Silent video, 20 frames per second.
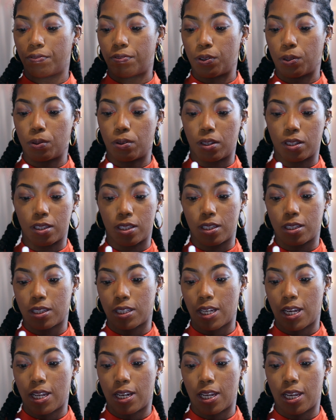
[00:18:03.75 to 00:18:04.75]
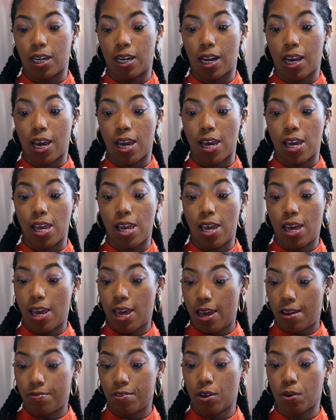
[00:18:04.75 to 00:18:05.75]
it focuses at and I
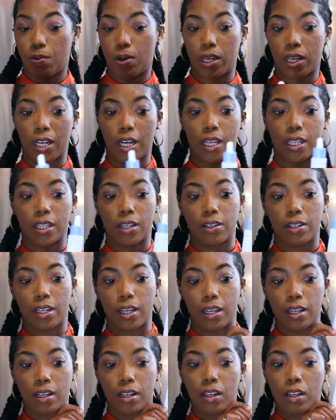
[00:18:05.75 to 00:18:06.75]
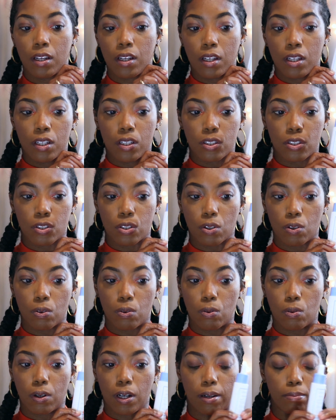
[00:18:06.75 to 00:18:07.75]
haven't quite got there yet.
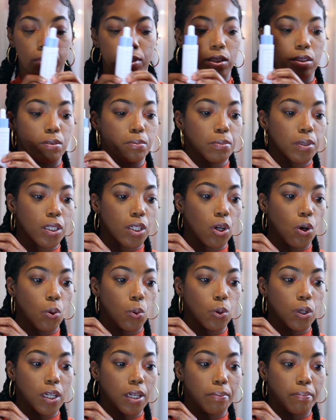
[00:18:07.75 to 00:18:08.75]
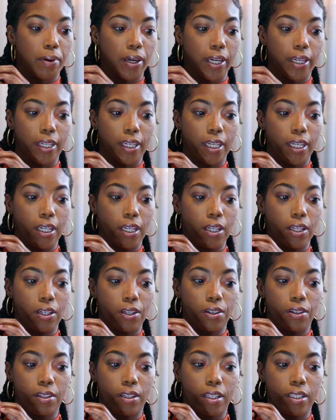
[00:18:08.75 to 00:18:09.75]
So I'm assuming holding it back
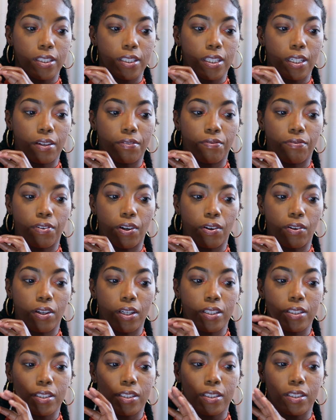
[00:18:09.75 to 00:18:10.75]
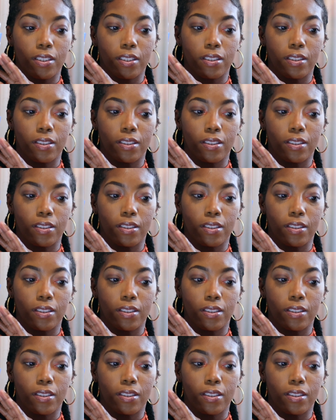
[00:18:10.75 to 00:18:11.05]
here gets it in focus.